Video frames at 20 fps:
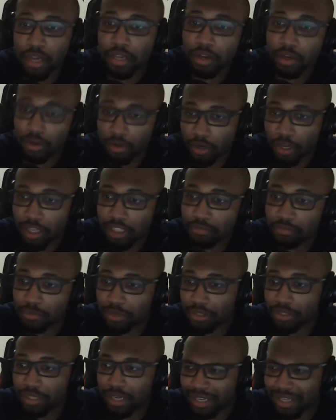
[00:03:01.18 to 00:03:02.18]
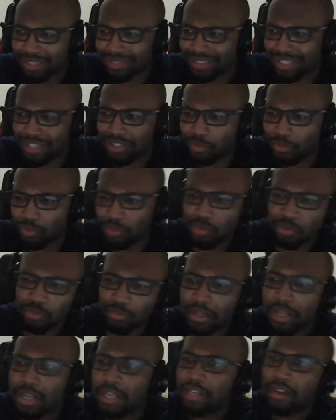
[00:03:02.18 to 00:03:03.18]
her husband, is in the room.
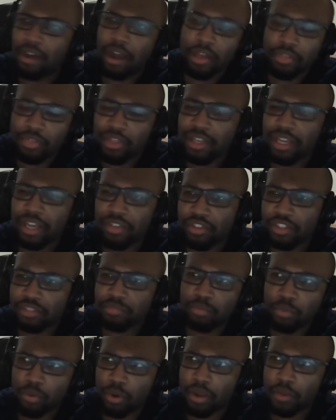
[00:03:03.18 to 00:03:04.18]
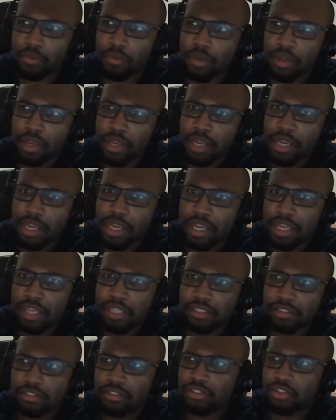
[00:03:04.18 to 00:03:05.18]
Now, I think at this point, he
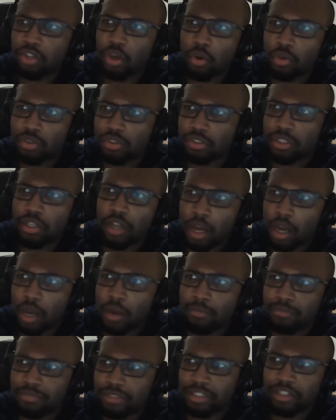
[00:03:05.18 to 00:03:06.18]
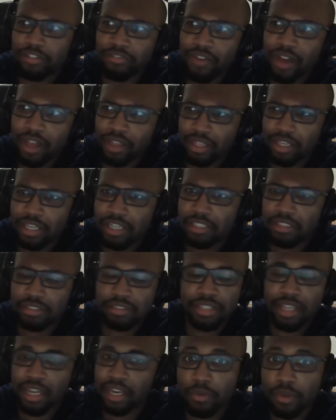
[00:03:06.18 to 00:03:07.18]
is so succumbed to the fact that he just
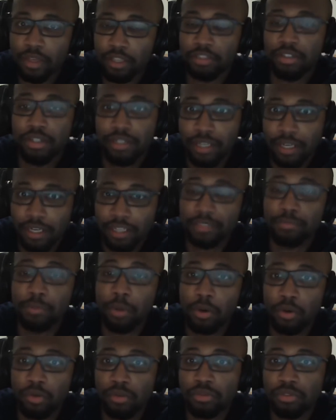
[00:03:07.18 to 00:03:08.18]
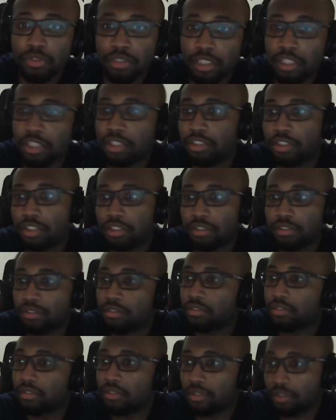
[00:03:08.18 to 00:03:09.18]
like is gonna get exposed. He
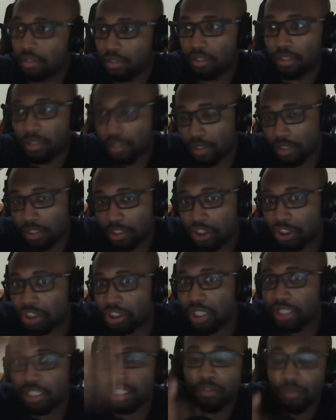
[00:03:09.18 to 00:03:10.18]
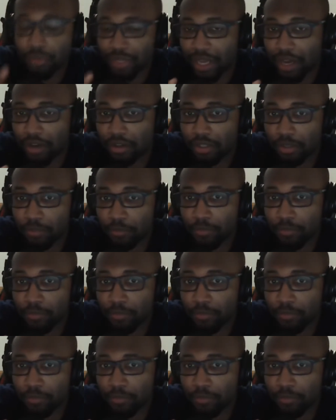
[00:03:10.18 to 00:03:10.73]
just checked out of reality,